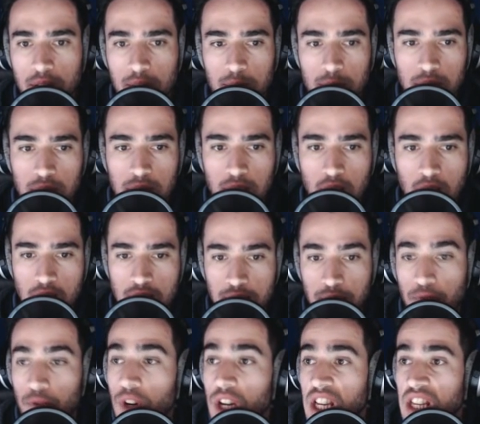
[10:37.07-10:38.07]
Because
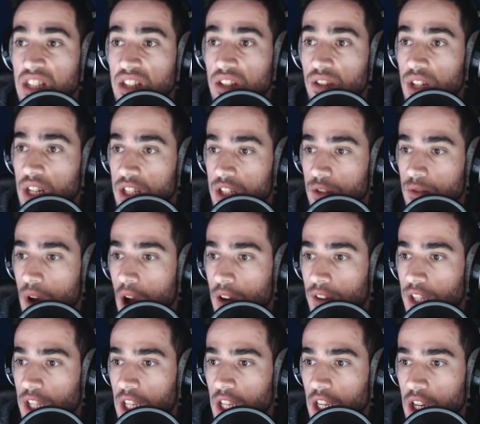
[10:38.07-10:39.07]
Freezer is
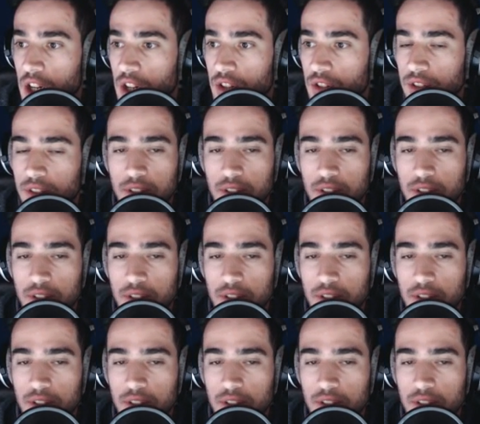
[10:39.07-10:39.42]
around here.